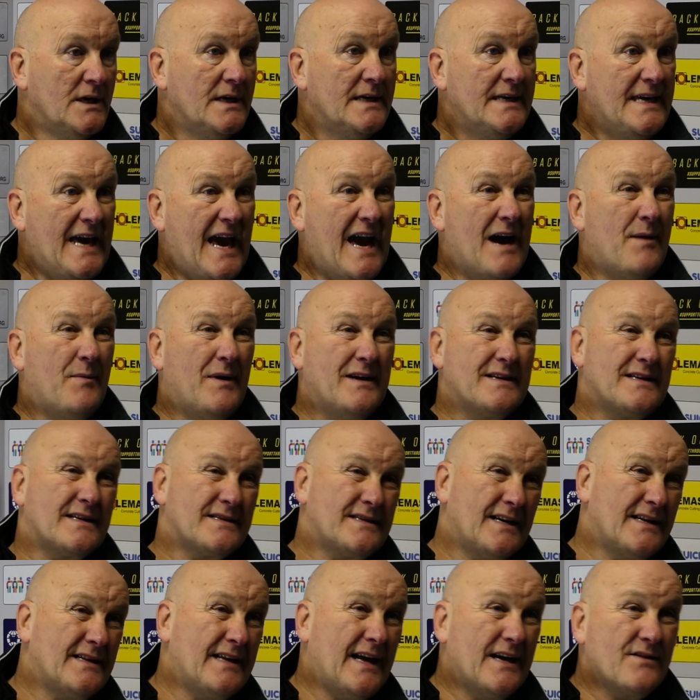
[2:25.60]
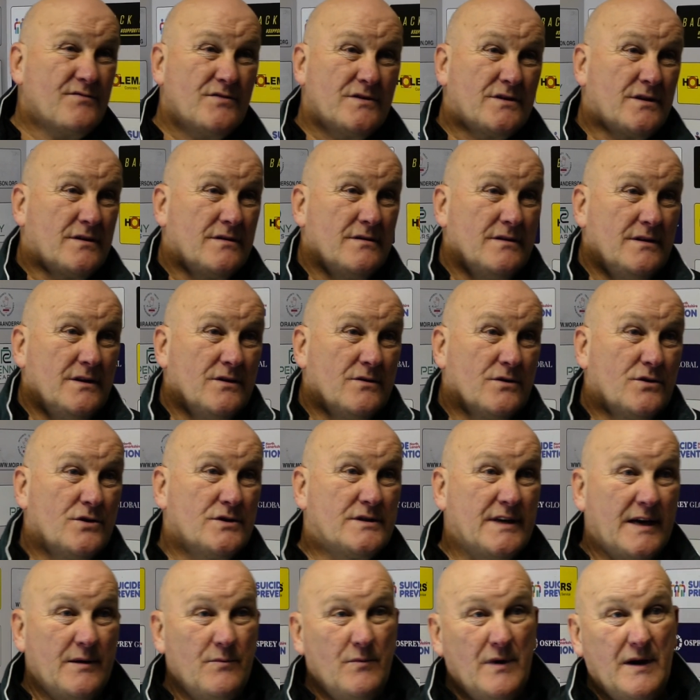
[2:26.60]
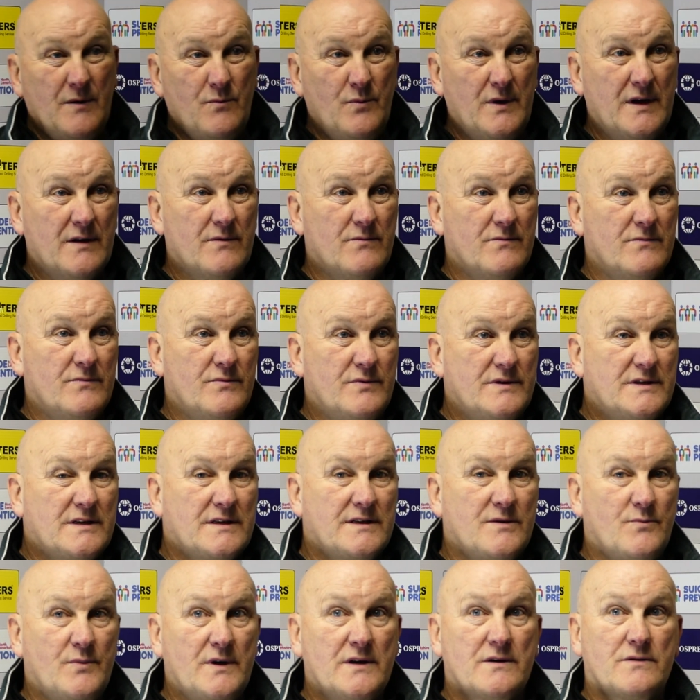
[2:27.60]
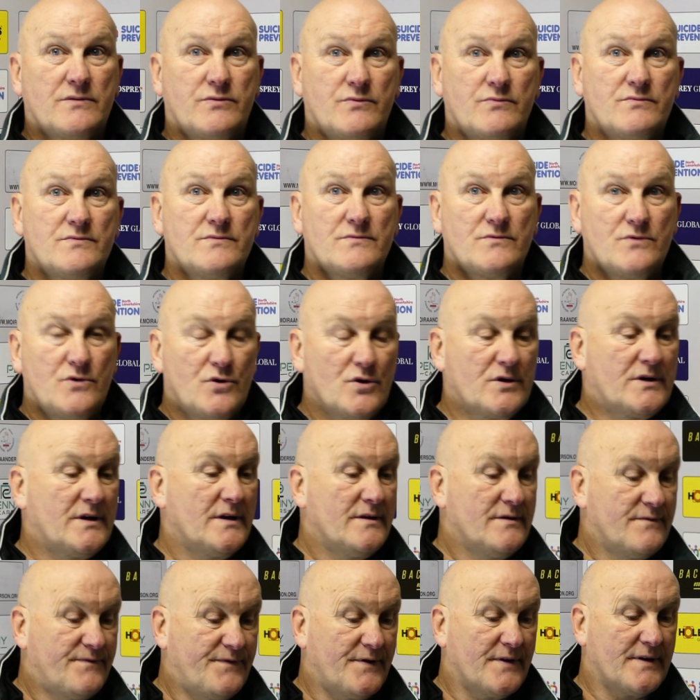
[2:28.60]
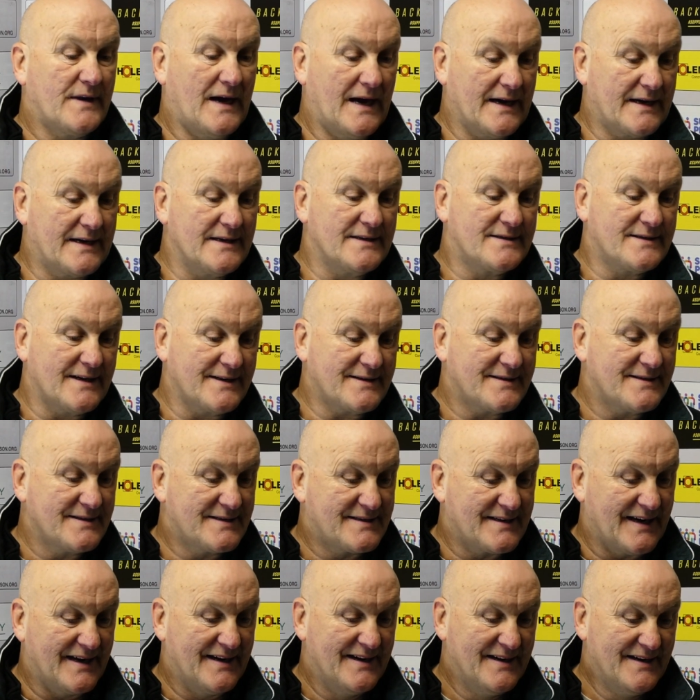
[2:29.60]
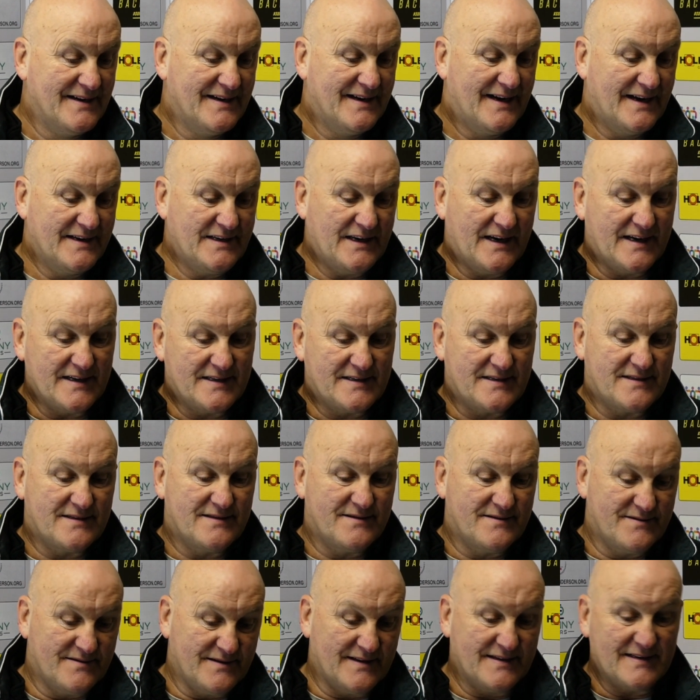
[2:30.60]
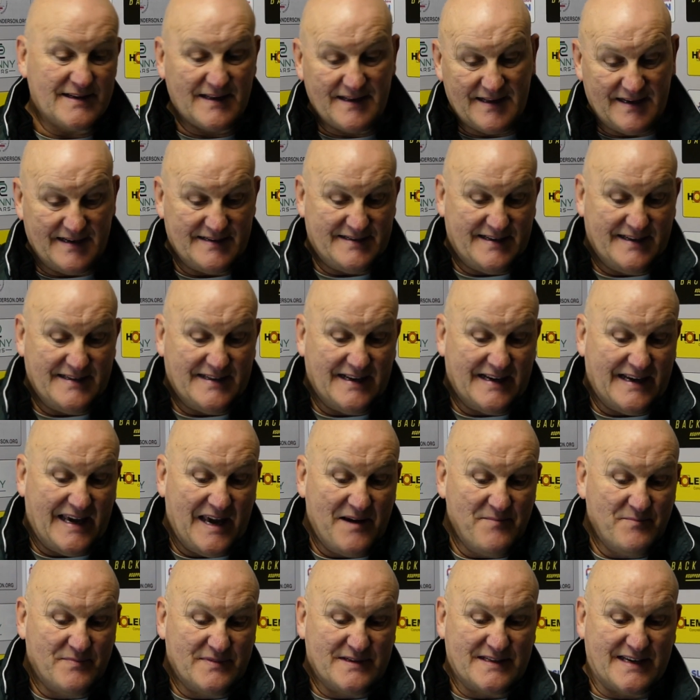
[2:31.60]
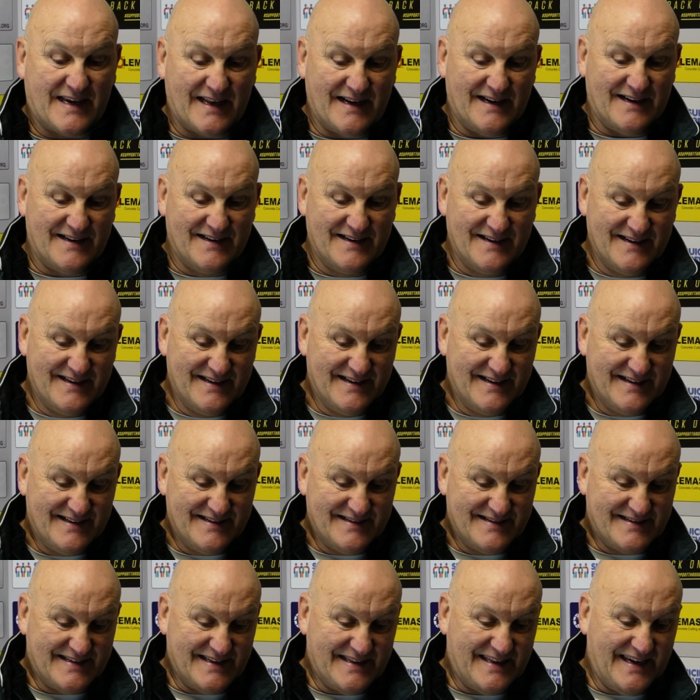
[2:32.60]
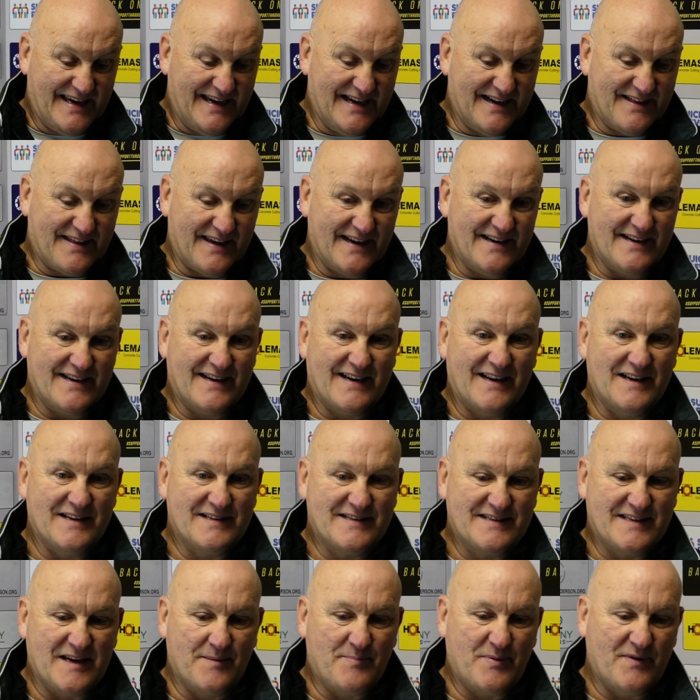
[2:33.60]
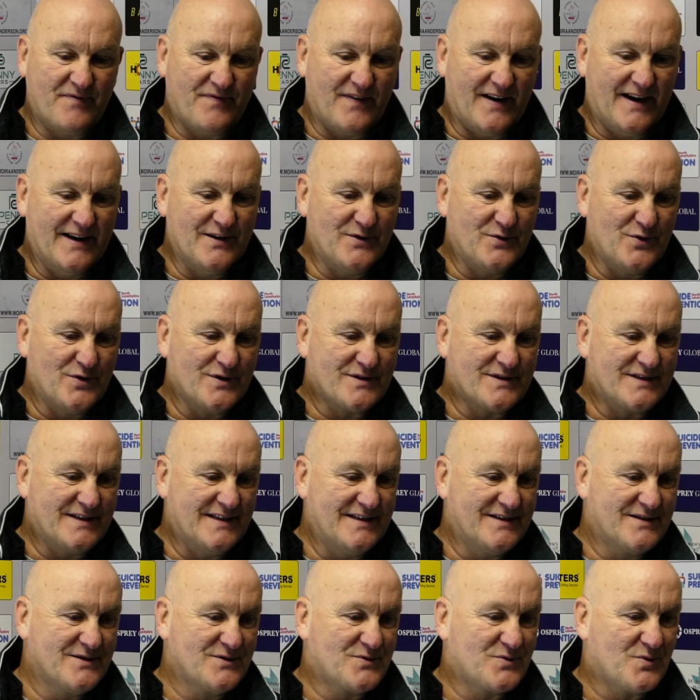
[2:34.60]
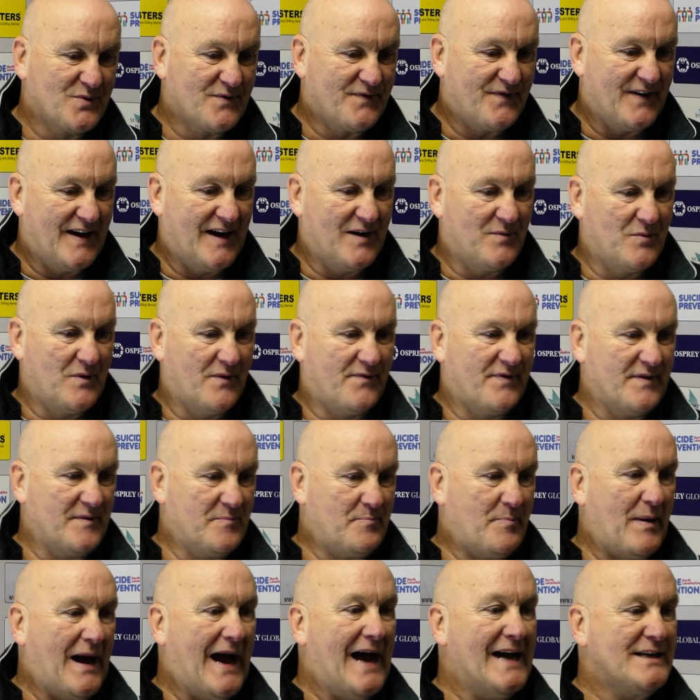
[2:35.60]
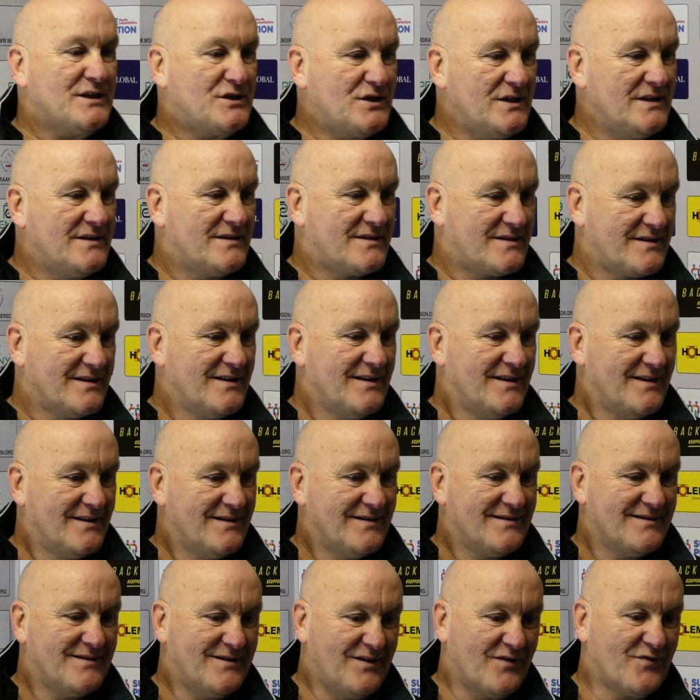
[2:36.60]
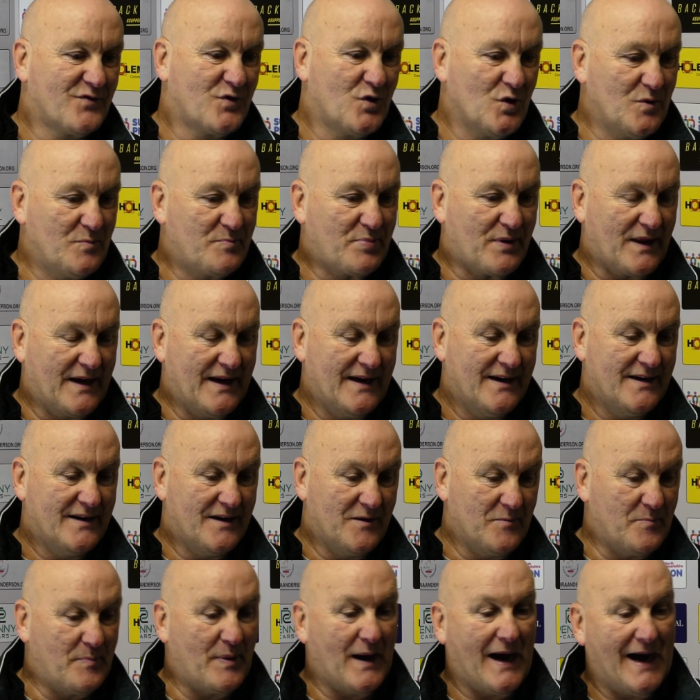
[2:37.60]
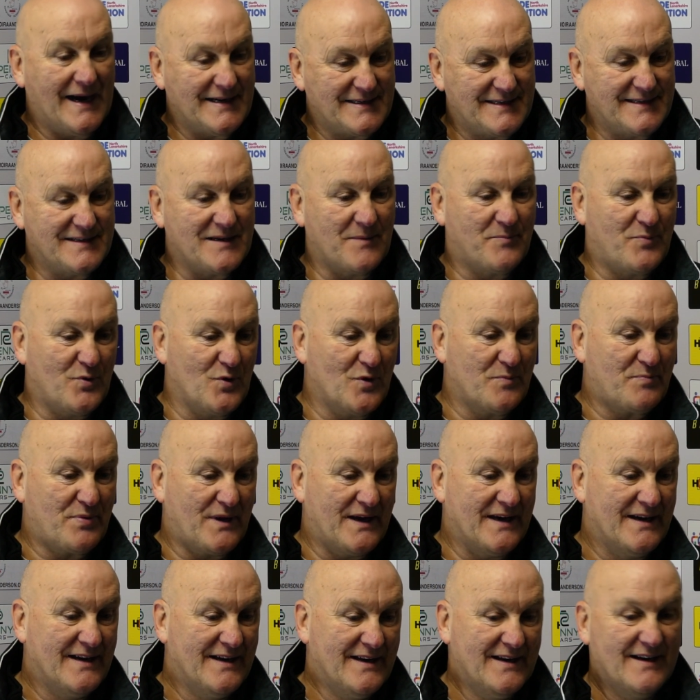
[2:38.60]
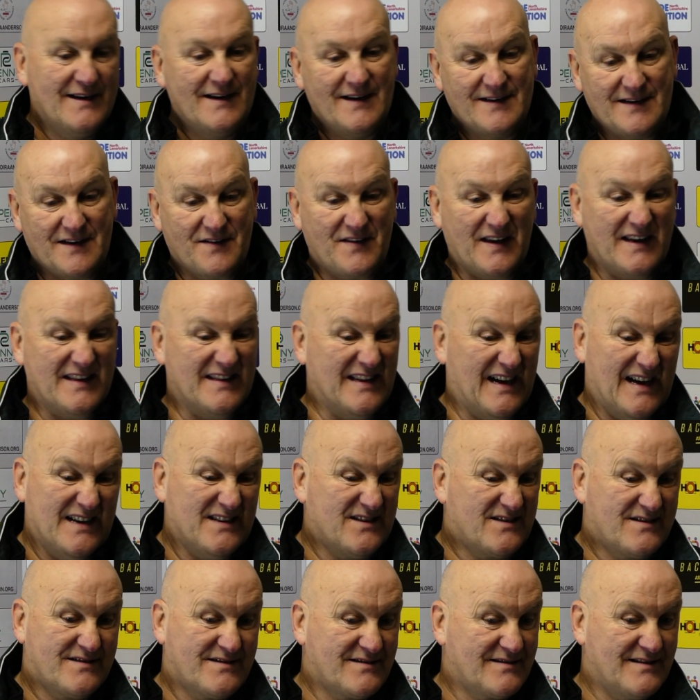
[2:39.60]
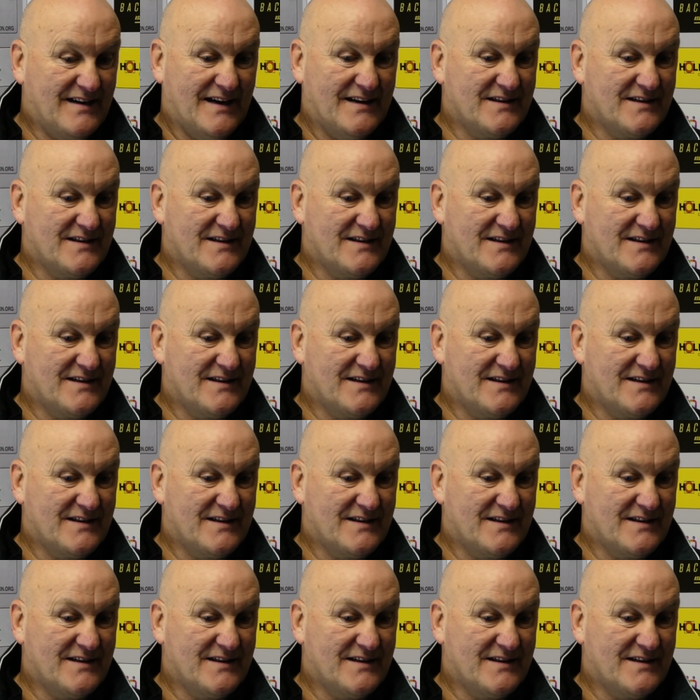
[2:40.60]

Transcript: Yeah, well, as I said, Airdrie's a good team, and we are looking for that consistency. And you can say the game kind of today, I think, kind of typified our season so far. We've had patches of good play, patches of poor play, and I think that's